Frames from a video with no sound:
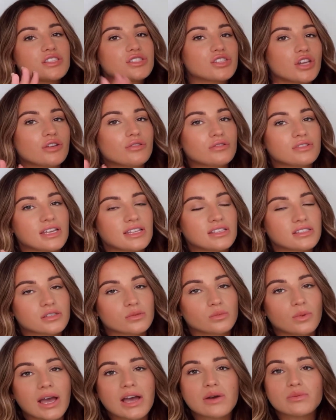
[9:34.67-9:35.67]
don't tend to
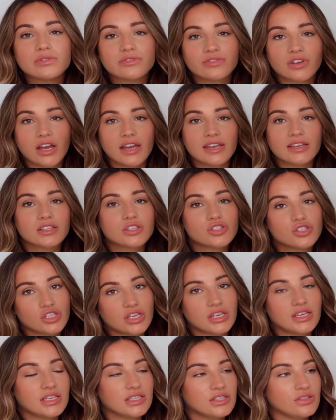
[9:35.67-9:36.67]
wear with like
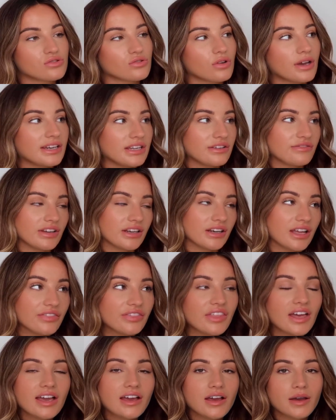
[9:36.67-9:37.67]
jeans or anything like
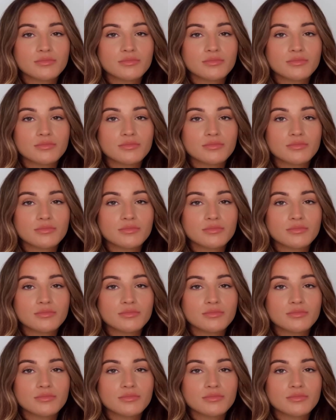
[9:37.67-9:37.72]
that.